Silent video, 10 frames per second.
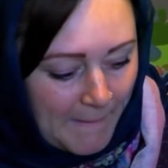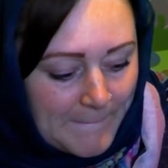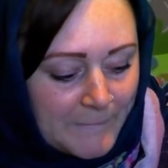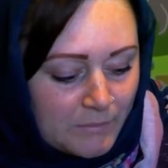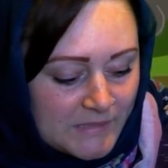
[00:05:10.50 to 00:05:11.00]

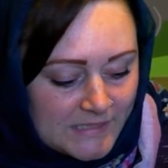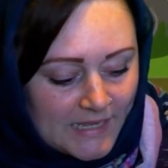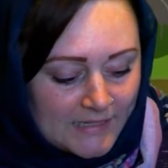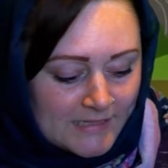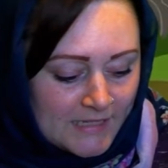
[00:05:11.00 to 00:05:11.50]
Mum
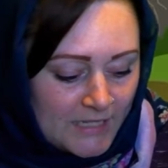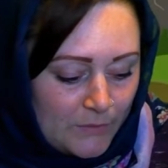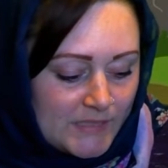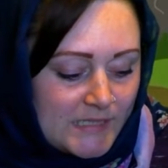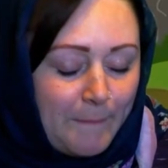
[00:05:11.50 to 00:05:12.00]
said it
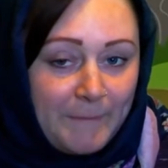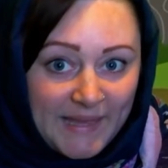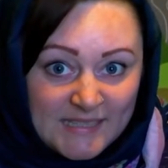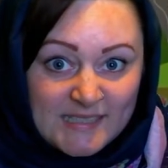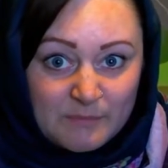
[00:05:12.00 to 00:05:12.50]
was the
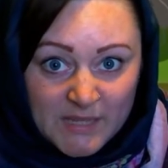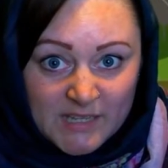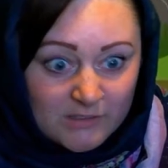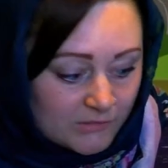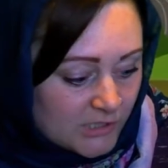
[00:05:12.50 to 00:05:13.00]
best
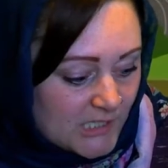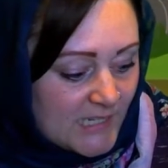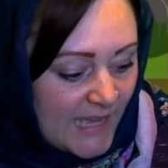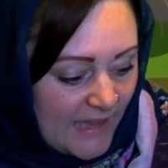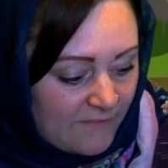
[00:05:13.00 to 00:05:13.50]
meal
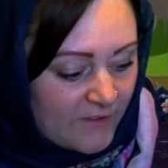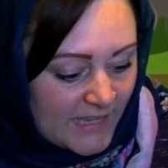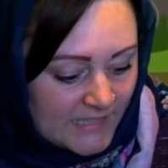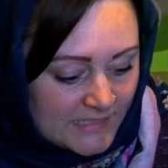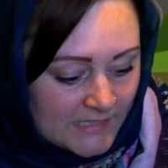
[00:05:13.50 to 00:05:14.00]
she'd ever
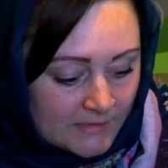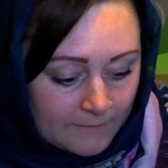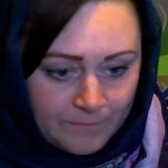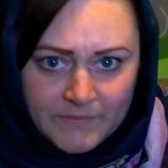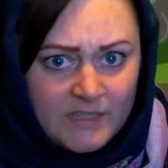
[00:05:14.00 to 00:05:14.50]
eaten,
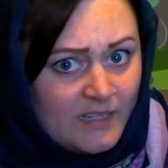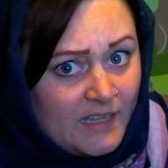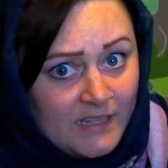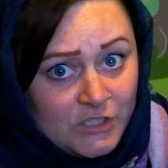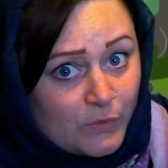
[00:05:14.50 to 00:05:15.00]
and I
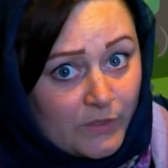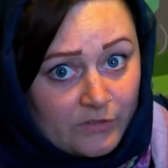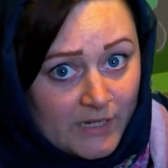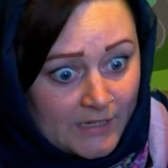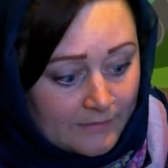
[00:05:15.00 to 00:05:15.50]
had to
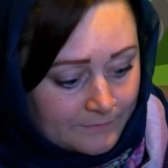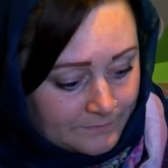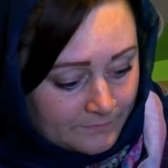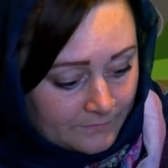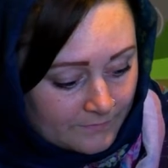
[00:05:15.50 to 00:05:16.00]
agree.
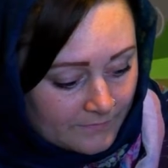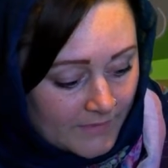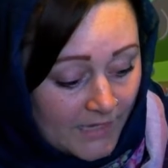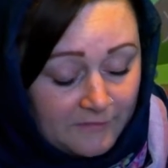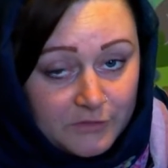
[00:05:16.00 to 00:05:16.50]

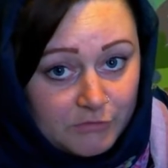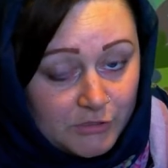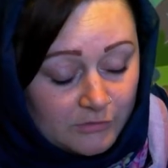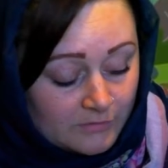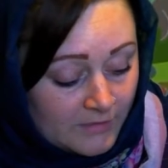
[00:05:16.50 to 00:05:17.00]
After
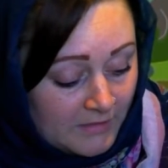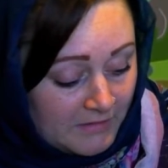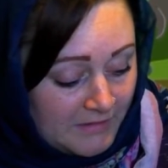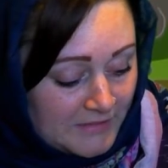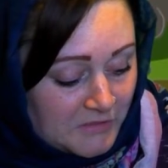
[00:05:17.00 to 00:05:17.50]
all,
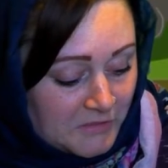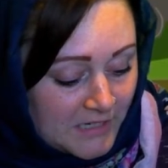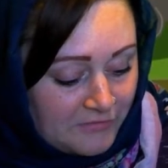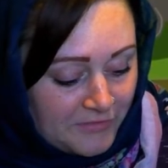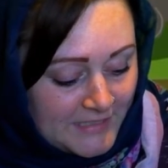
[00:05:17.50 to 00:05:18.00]
it's not
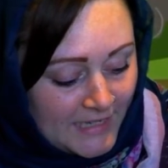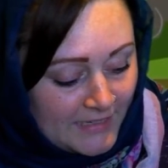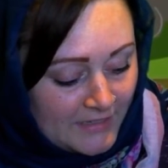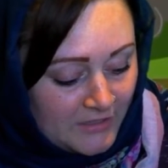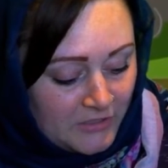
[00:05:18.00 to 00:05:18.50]
every
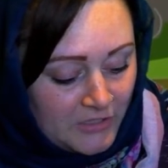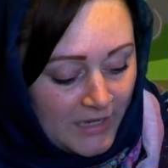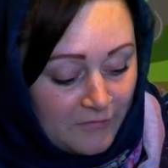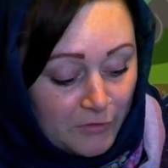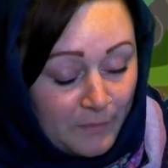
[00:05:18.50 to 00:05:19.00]
day you
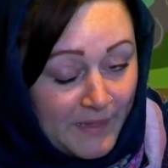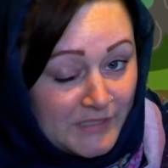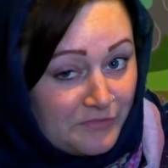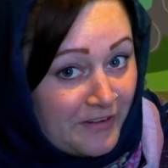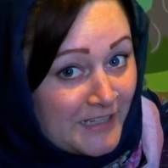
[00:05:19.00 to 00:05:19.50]
have your
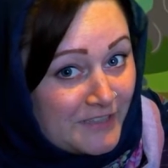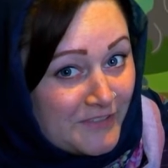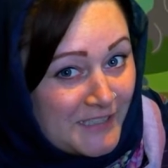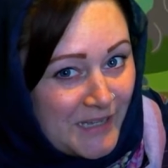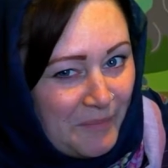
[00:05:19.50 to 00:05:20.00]
best friend
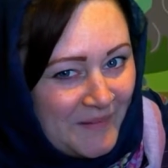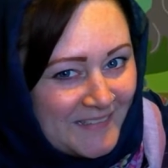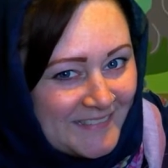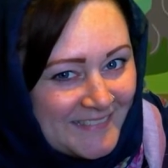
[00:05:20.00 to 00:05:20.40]
for supper.